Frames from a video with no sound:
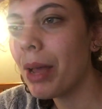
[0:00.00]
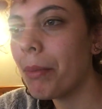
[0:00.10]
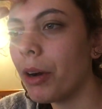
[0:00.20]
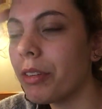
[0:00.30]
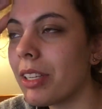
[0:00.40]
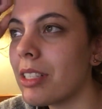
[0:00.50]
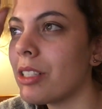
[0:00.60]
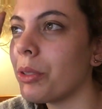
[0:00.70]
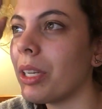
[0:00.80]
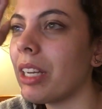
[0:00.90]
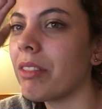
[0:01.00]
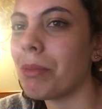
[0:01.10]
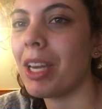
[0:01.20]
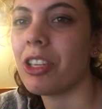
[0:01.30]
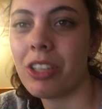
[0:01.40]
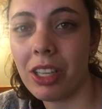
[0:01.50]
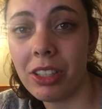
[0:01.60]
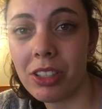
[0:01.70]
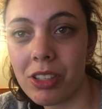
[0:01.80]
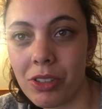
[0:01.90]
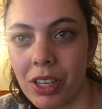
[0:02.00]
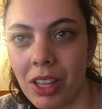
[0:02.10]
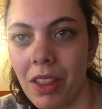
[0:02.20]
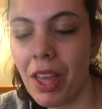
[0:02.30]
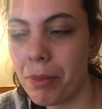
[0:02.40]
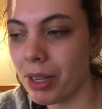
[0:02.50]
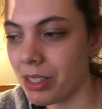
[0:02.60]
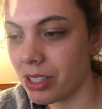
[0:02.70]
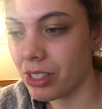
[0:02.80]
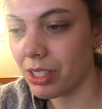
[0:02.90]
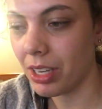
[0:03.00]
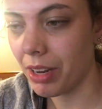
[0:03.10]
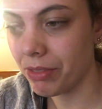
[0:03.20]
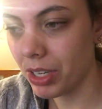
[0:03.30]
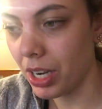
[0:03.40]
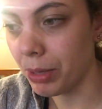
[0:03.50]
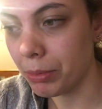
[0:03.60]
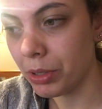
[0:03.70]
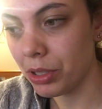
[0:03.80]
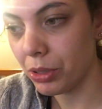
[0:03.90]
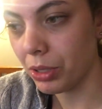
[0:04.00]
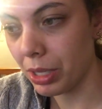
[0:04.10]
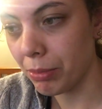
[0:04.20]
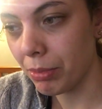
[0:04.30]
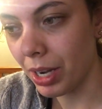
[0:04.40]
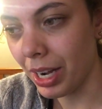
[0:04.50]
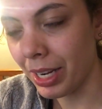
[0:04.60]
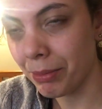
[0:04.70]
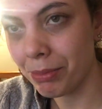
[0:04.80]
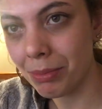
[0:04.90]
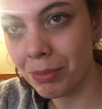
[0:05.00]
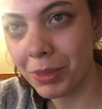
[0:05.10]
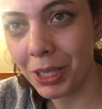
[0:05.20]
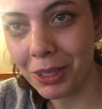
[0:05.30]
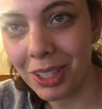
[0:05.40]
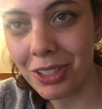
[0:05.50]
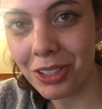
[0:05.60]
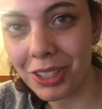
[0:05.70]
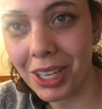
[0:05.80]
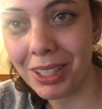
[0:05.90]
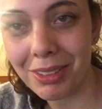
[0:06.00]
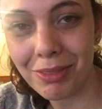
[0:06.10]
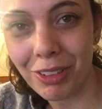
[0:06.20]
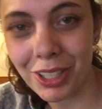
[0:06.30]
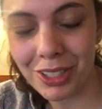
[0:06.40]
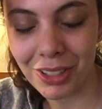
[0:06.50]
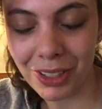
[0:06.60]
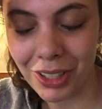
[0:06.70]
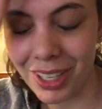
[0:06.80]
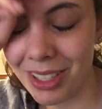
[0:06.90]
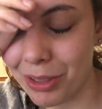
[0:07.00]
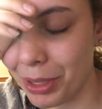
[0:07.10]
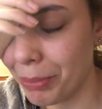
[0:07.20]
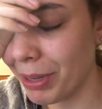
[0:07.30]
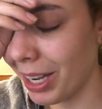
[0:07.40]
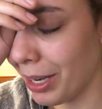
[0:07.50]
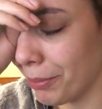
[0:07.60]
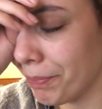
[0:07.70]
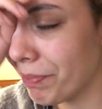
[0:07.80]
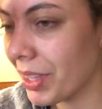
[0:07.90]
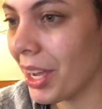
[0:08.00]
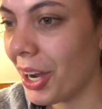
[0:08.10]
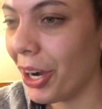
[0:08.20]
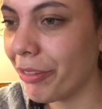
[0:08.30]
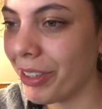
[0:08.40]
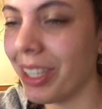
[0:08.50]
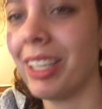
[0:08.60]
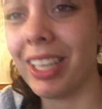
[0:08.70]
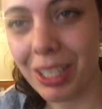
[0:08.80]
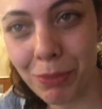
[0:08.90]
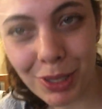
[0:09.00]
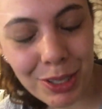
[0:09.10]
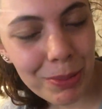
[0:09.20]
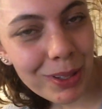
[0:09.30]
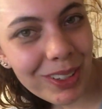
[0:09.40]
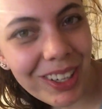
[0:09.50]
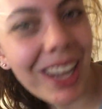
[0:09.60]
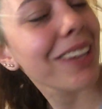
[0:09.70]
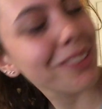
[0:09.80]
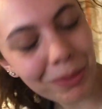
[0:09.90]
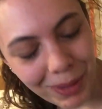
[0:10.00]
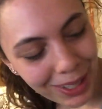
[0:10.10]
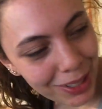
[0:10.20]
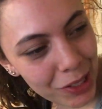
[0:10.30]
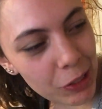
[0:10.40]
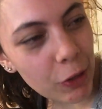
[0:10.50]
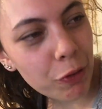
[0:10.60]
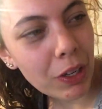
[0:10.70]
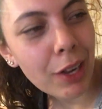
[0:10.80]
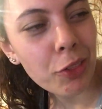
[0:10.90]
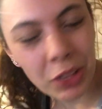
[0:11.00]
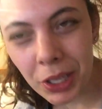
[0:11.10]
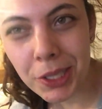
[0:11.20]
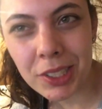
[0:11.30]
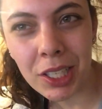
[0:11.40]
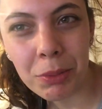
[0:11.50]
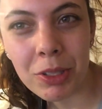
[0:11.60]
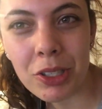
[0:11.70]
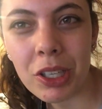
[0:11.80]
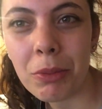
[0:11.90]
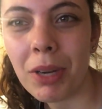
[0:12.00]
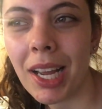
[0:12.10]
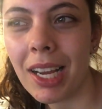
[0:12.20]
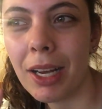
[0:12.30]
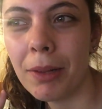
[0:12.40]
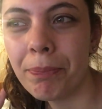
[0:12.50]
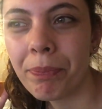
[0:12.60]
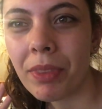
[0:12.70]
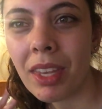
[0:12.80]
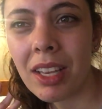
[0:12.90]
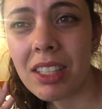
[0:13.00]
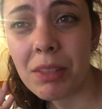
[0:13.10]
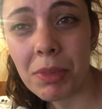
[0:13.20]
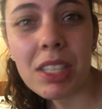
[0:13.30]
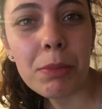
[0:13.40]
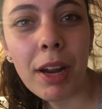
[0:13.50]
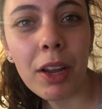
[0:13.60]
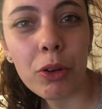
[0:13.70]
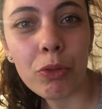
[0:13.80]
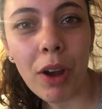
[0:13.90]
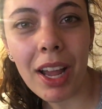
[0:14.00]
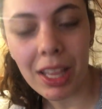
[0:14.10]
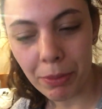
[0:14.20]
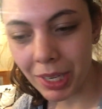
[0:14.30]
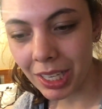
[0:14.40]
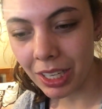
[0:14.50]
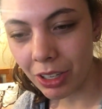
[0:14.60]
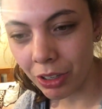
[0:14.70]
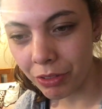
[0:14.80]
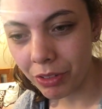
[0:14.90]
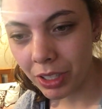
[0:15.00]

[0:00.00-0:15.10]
But obviously I didn't do any of the major challenges or anything like that because I just didn't have time to do them. I am a uni student. I focused on uni this week. But hopefully next BOOKTUBEATHON I can do better, because hopefully I think it's going to be during my semester break or right at the beginning of